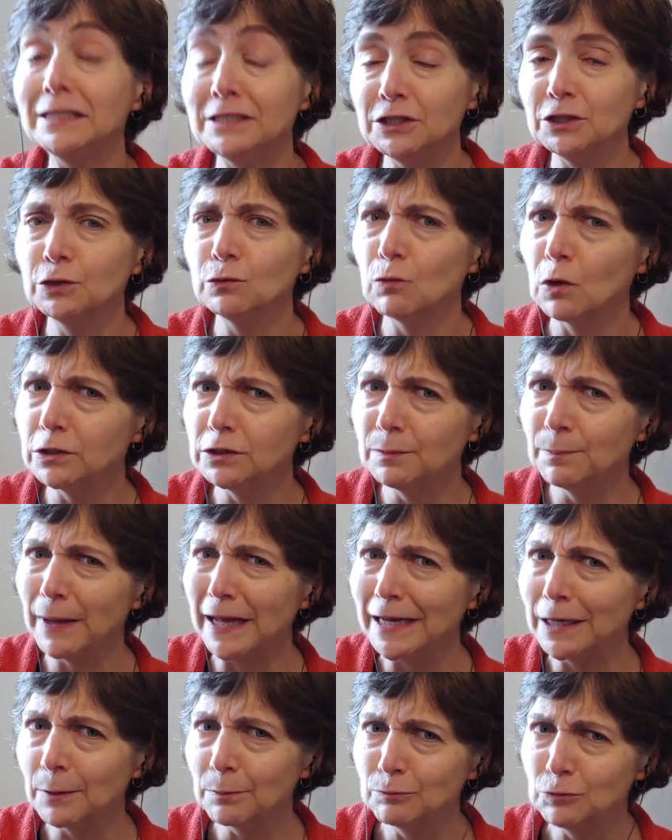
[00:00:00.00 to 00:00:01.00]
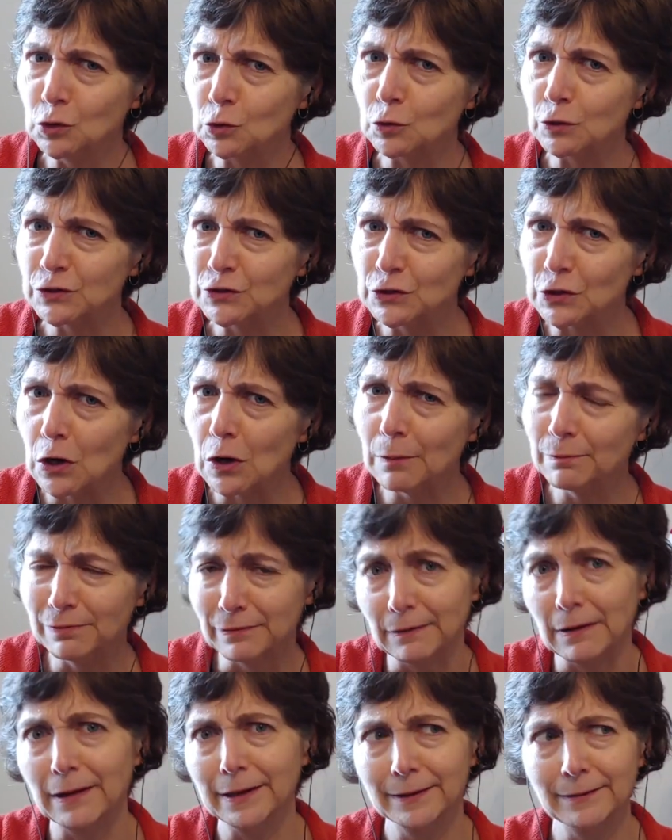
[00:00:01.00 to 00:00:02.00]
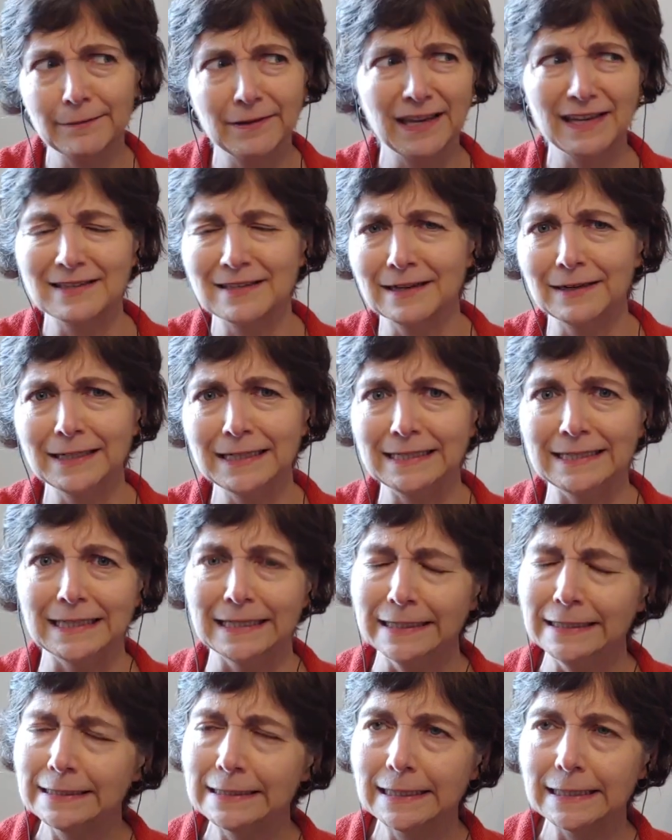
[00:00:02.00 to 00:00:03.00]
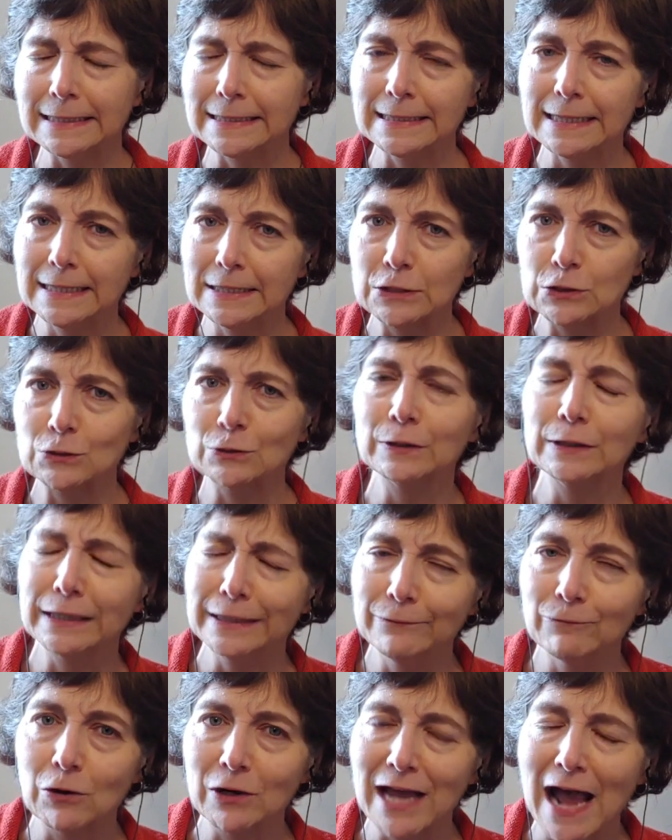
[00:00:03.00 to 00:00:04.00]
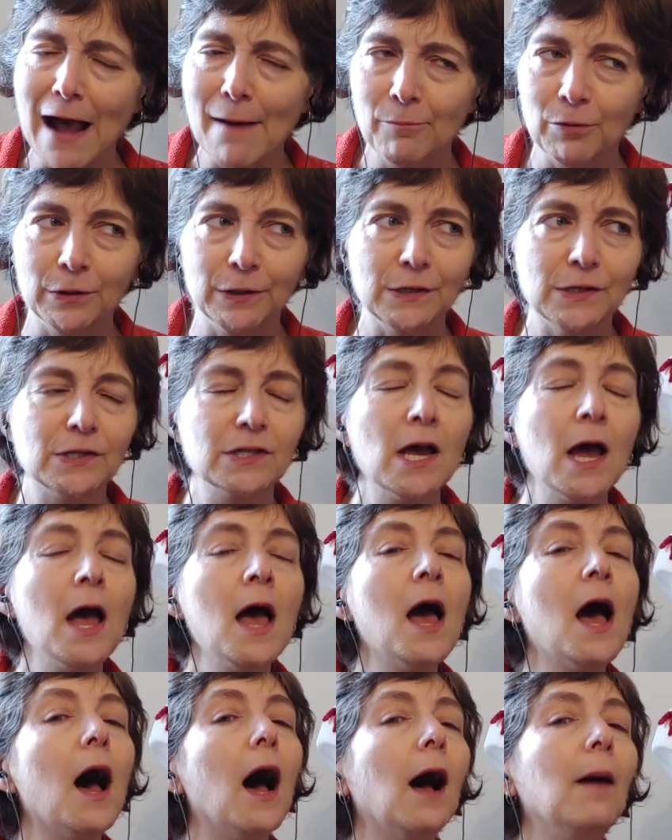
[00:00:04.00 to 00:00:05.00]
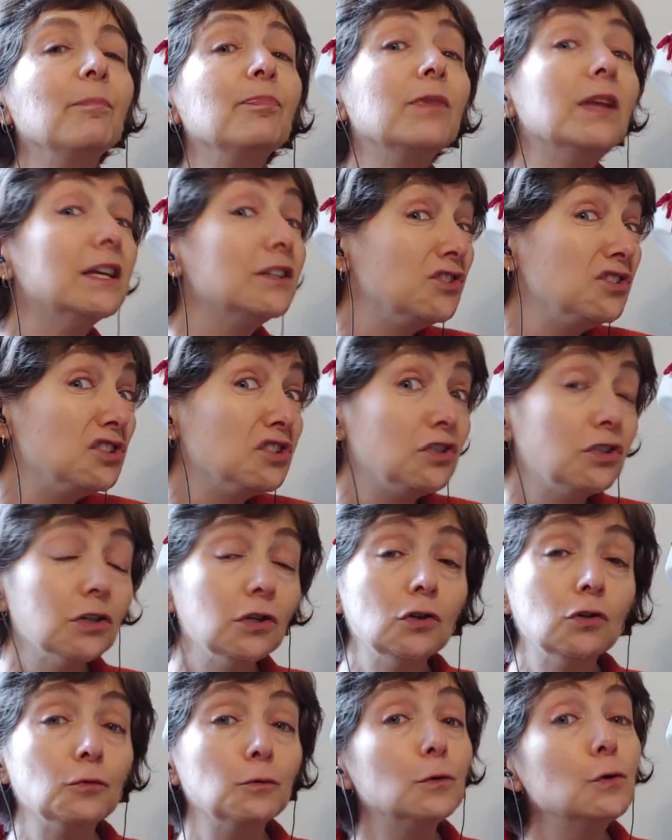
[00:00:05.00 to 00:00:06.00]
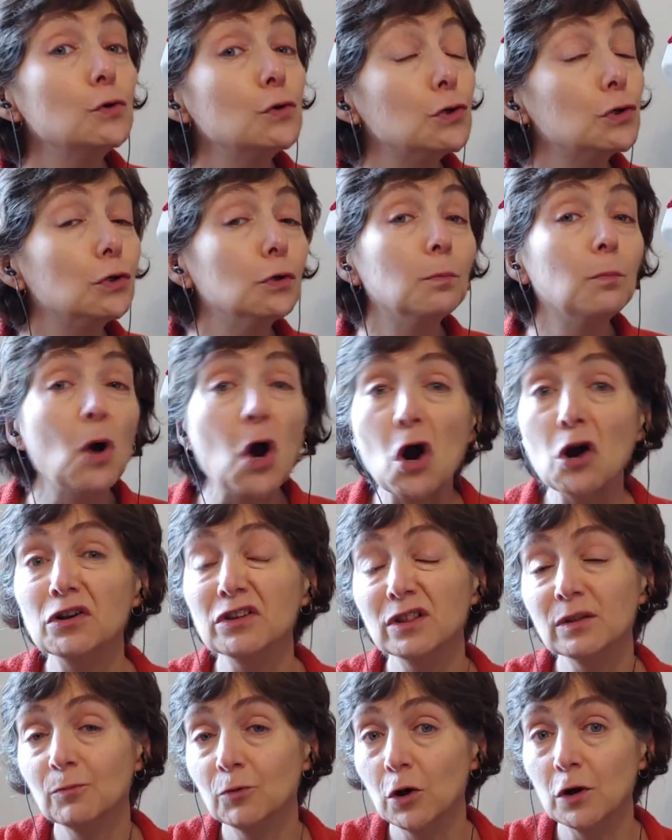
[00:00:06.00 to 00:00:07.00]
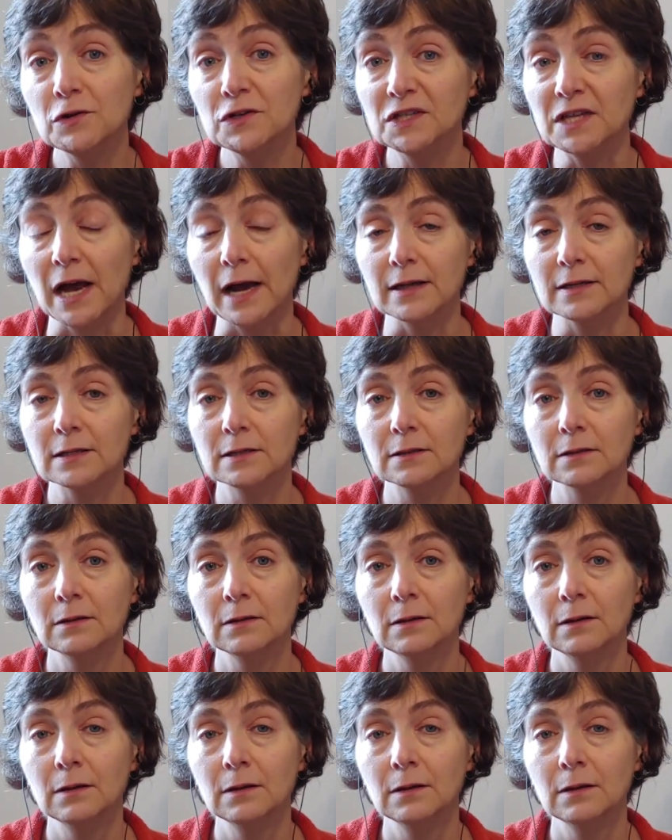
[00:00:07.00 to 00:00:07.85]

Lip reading: Did you want to bake a doorstop? I guess I did, because that's certainly what happened. It's just a crucial part of the process.